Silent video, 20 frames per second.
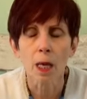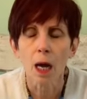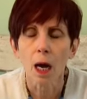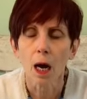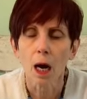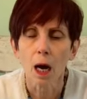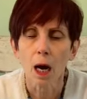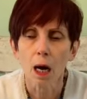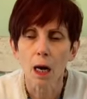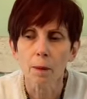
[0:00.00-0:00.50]

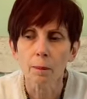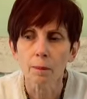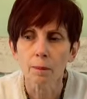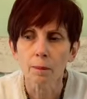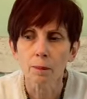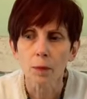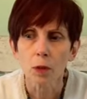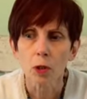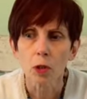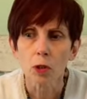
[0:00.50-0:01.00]
Um,
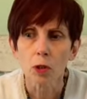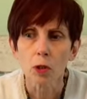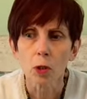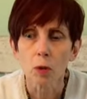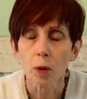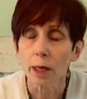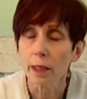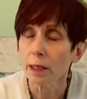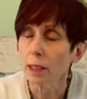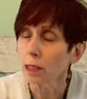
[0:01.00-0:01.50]
so,
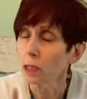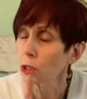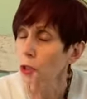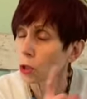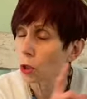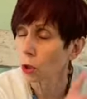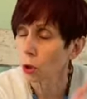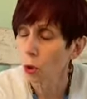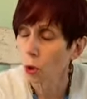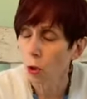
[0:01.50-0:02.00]
and this is
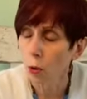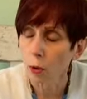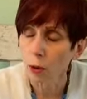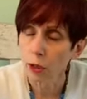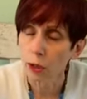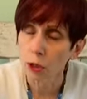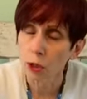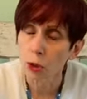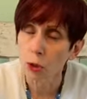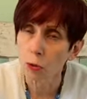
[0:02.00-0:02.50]

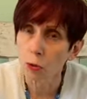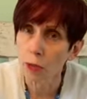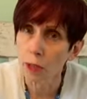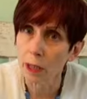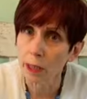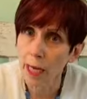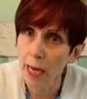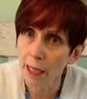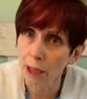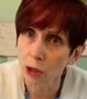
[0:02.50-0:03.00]
according to the
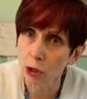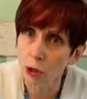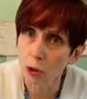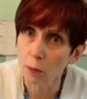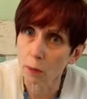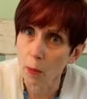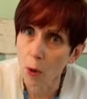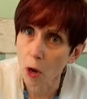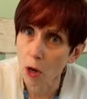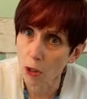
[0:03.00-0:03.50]
National
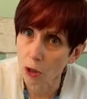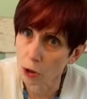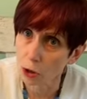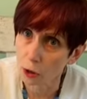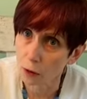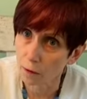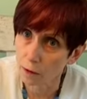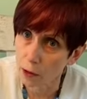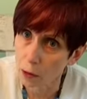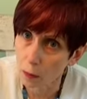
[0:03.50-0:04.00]
Park
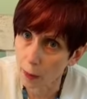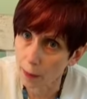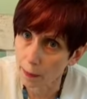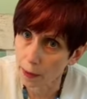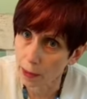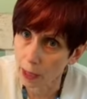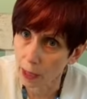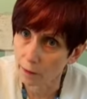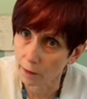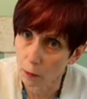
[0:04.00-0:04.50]
Service
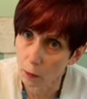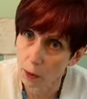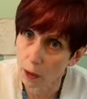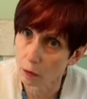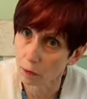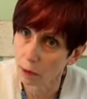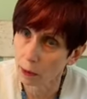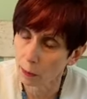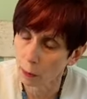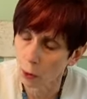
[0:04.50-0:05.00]
website, if you want to
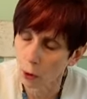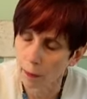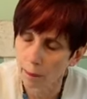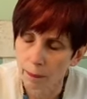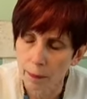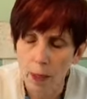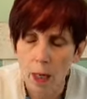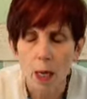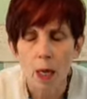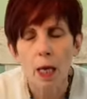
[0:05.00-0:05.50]
read more.
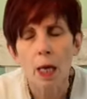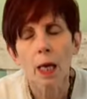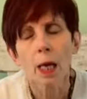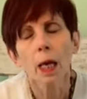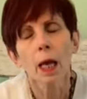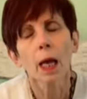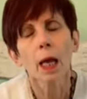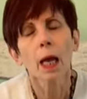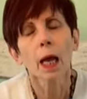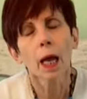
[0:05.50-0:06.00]

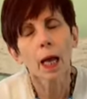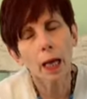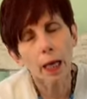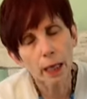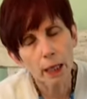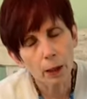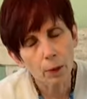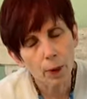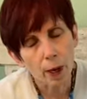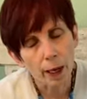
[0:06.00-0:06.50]

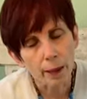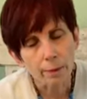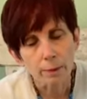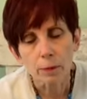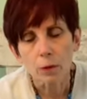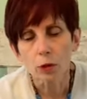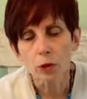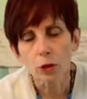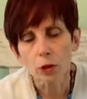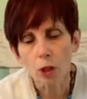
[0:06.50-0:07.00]
Anyway,
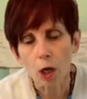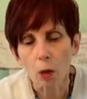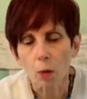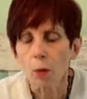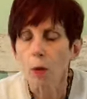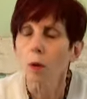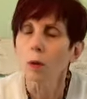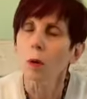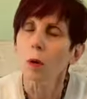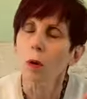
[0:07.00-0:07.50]
so
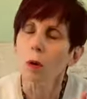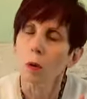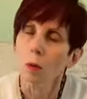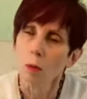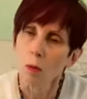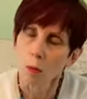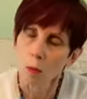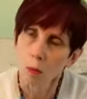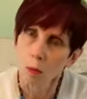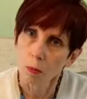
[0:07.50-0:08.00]

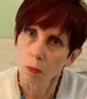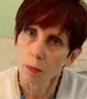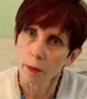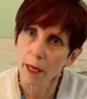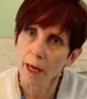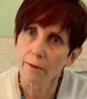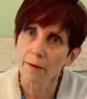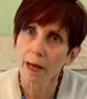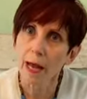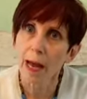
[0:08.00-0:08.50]
they
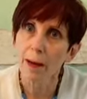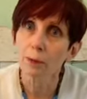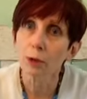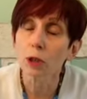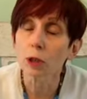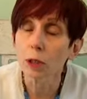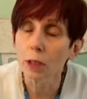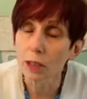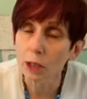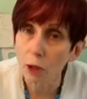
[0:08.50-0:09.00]
have
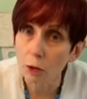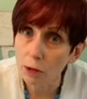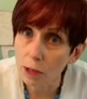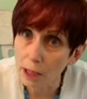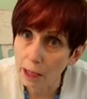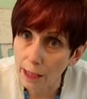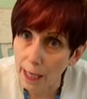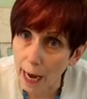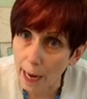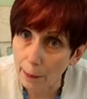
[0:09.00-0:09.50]
captured, the
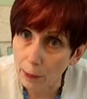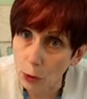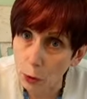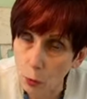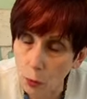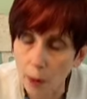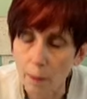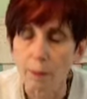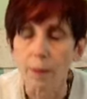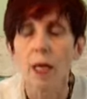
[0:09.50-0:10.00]
associates captured
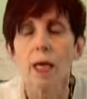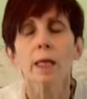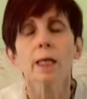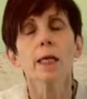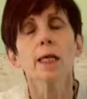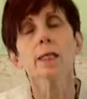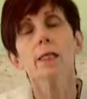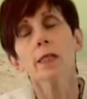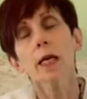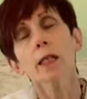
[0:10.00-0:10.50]
one.
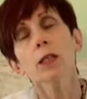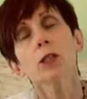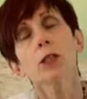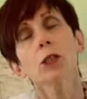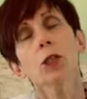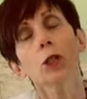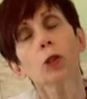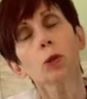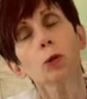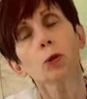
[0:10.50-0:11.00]
They said
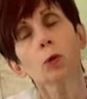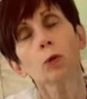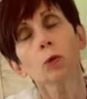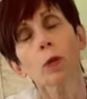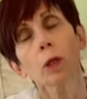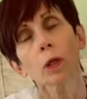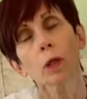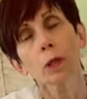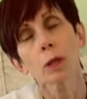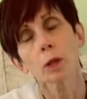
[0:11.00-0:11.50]
to
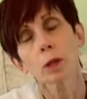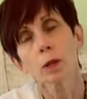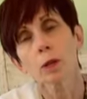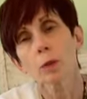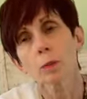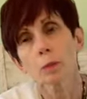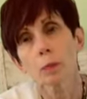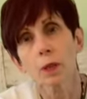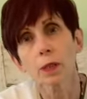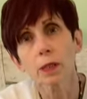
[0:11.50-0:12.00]

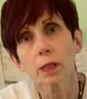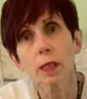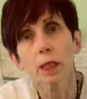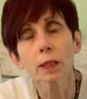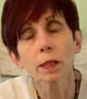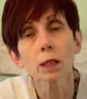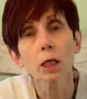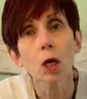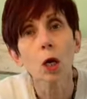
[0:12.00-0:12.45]
President,